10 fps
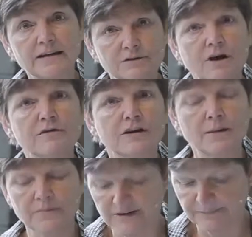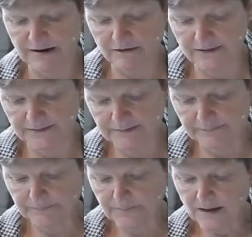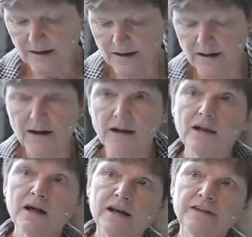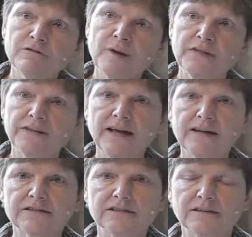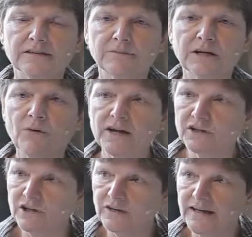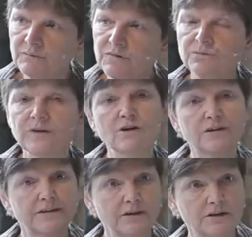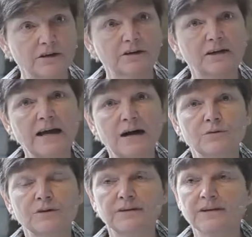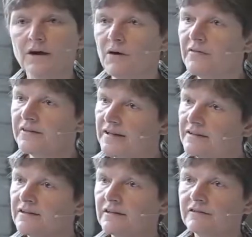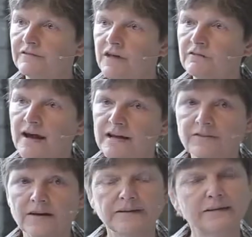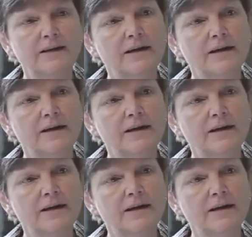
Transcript: to overcome those barriers. Learning from other sectors. We're quite good at looking inward, we're not so good at looking outward. So other sectors that are further ahead of us